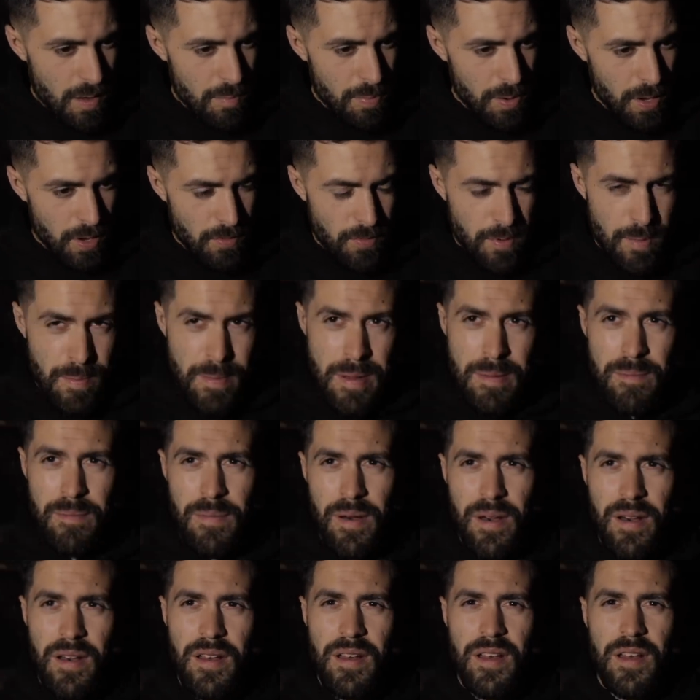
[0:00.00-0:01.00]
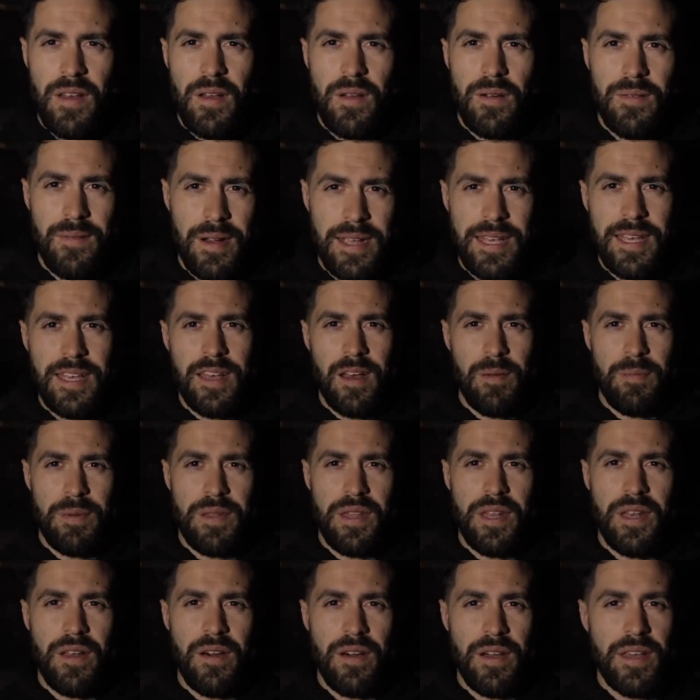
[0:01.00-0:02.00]
but I remember waking up
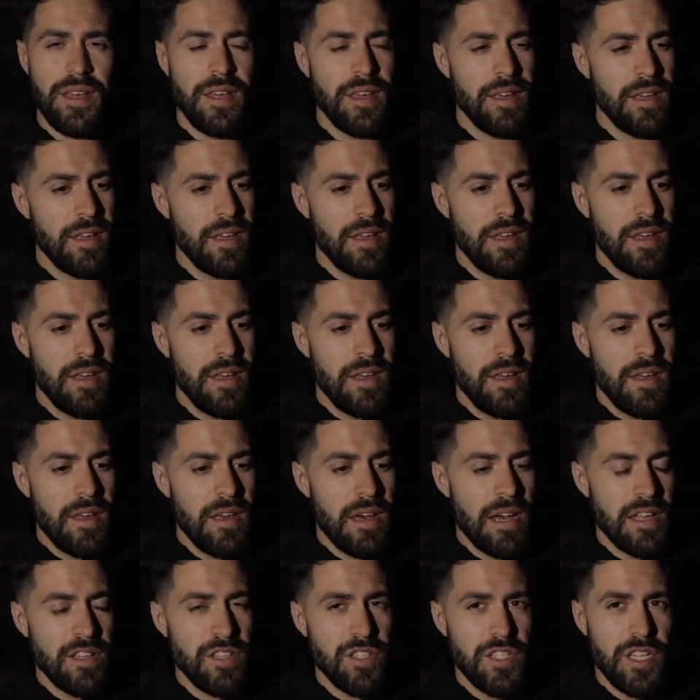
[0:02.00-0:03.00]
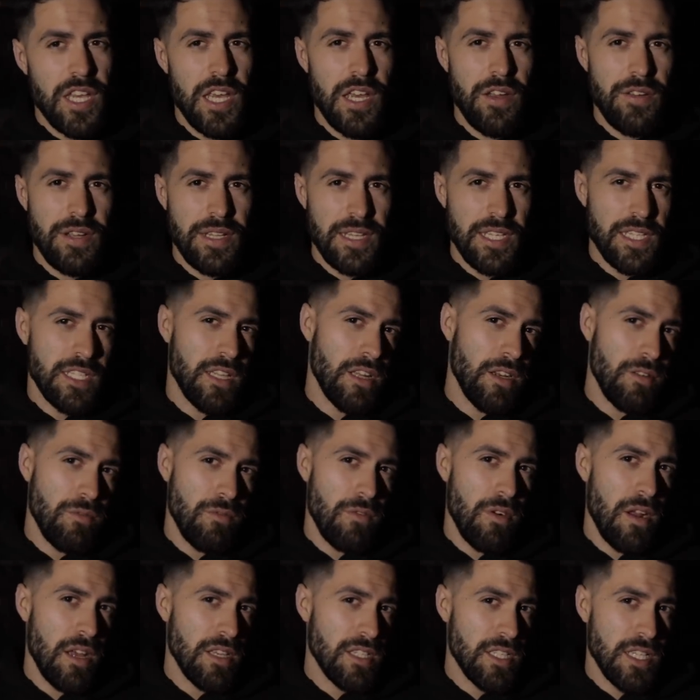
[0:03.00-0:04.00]
in the night and just hearing this like
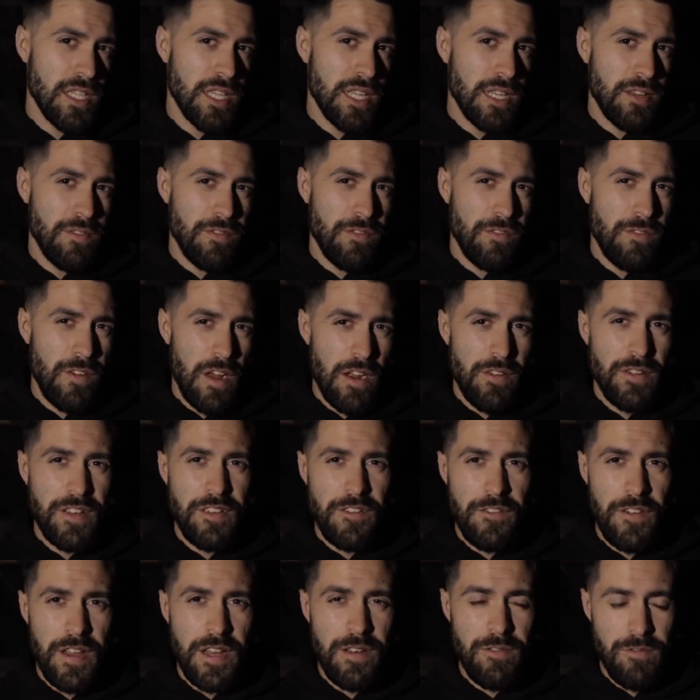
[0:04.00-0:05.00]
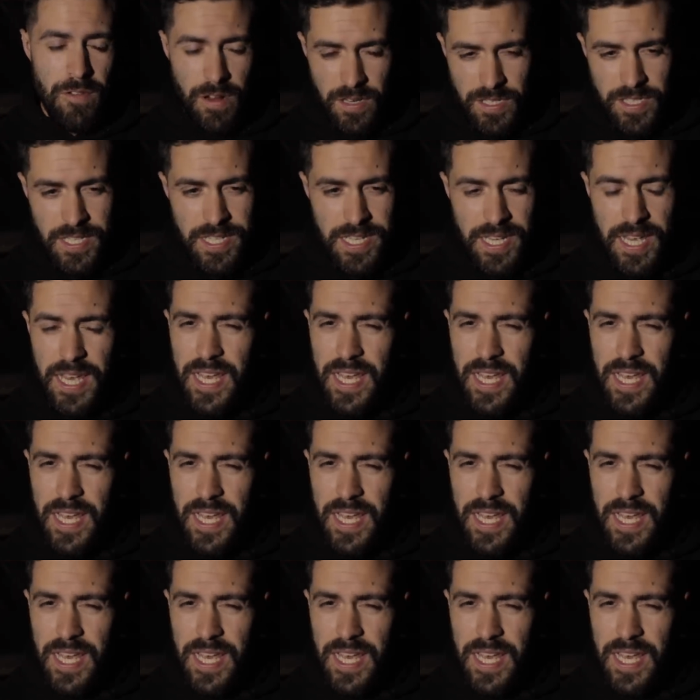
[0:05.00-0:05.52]
rustling, very faint rustling